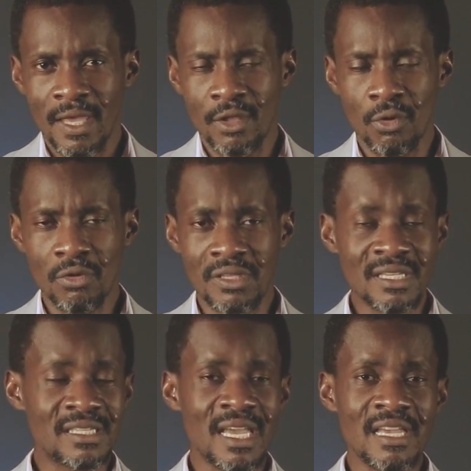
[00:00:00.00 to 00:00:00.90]
You know,
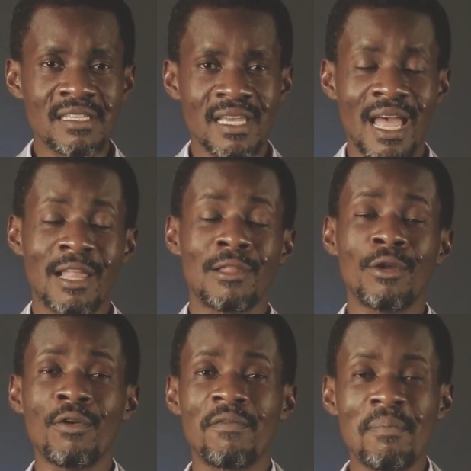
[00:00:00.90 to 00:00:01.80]
these days, a
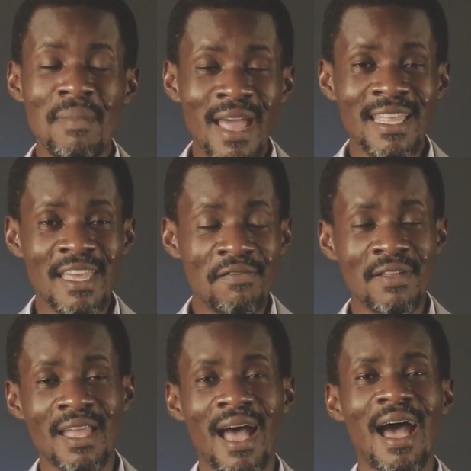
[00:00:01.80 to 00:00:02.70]
lot of men
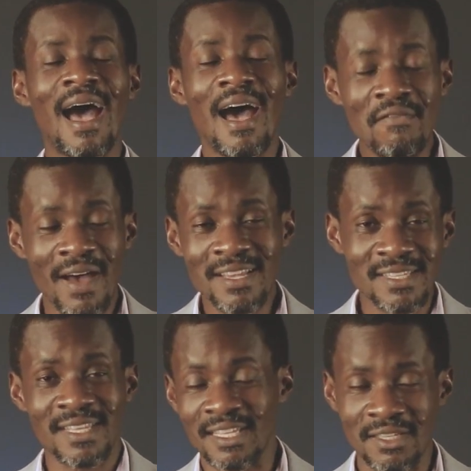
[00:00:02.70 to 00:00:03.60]
even have
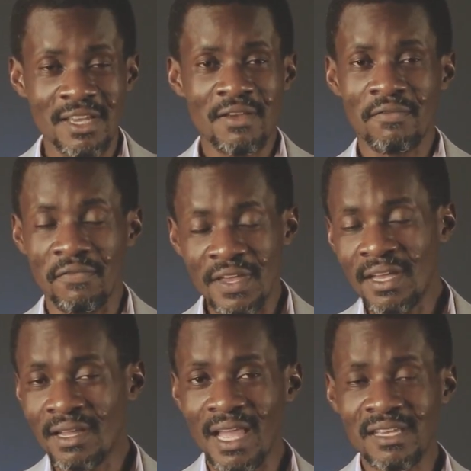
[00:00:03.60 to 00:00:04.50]
accidents,
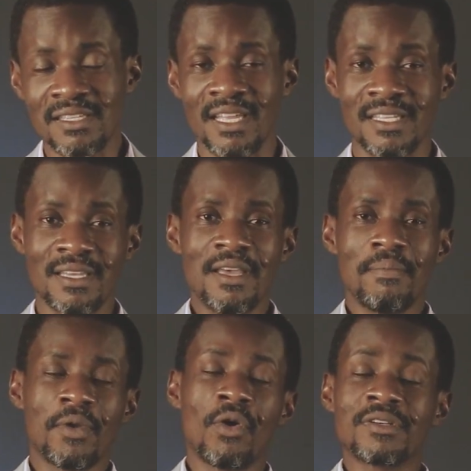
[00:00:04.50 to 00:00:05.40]
vehicle accidents,
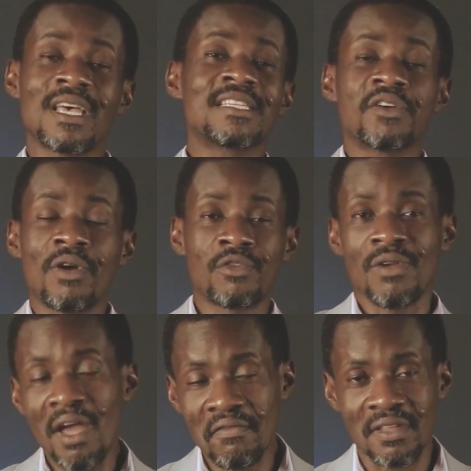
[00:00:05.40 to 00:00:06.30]
because as they were
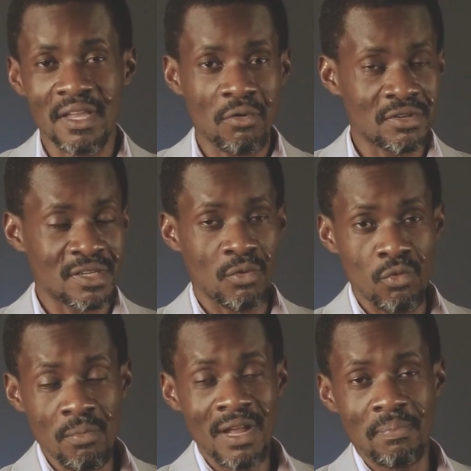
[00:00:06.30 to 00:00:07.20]
driving, there was a
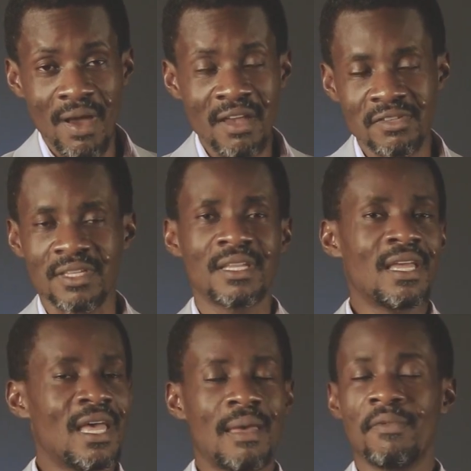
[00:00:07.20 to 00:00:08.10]
woman passing,
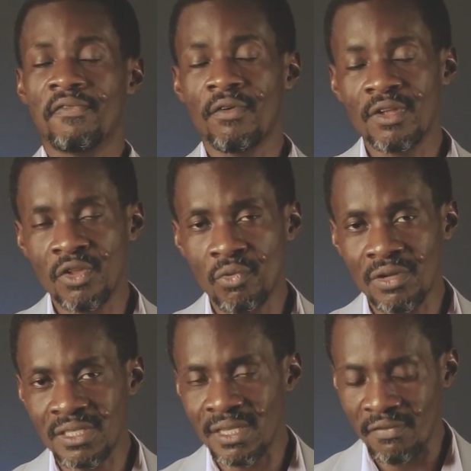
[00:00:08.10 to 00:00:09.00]
and before they knew
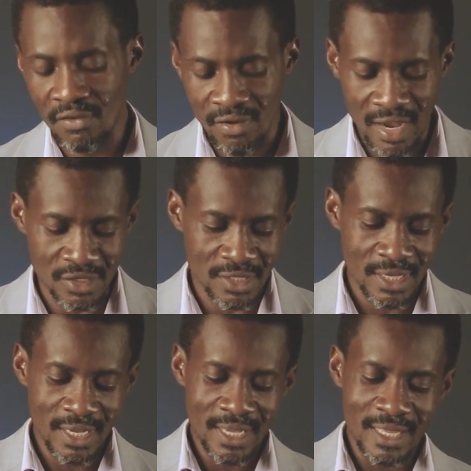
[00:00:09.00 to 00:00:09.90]
it, they've crashed
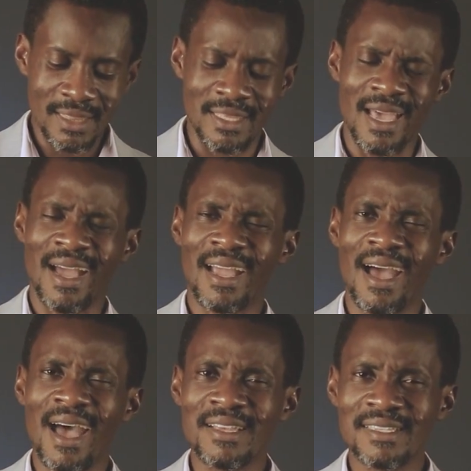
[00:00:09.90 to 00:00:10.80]
their
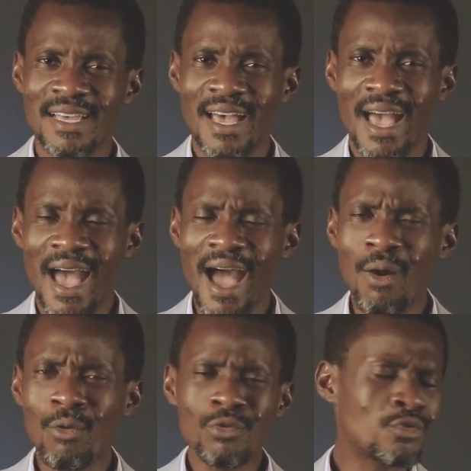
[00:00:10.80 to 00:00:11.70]
cars.
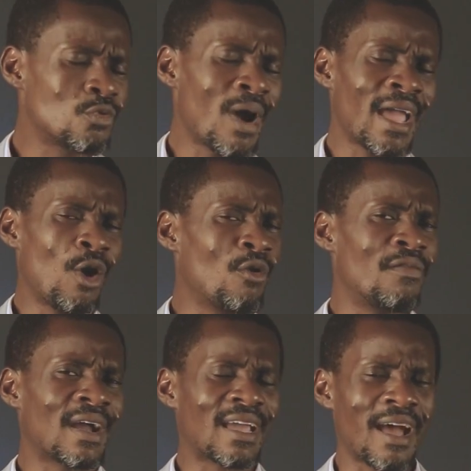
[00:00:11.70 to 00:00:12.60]
How do I
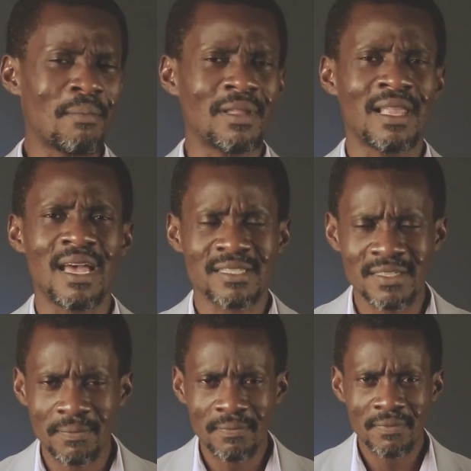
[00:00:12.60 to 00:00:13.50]
overcome lust?